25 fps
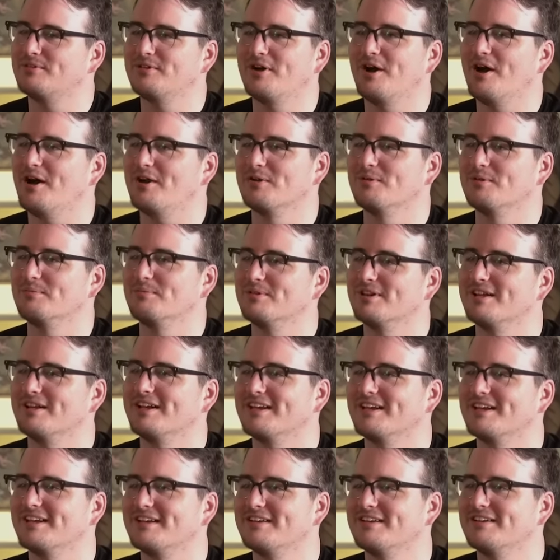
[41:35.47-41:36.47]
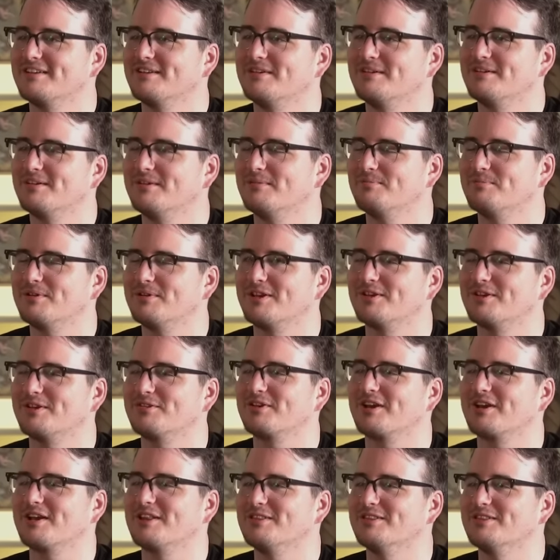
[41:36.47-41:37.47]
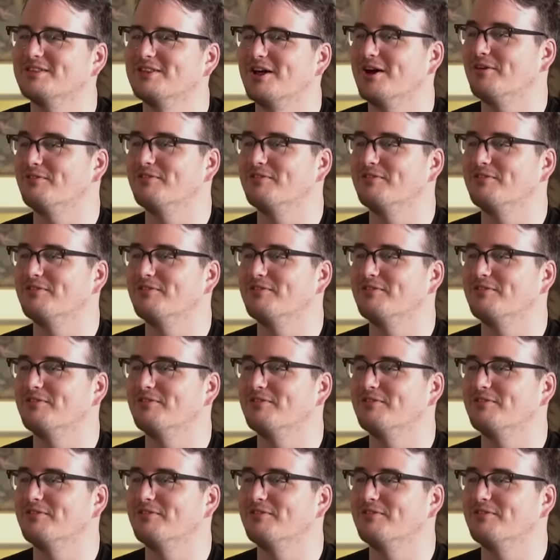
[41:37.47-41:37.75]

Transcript: auto playing because I love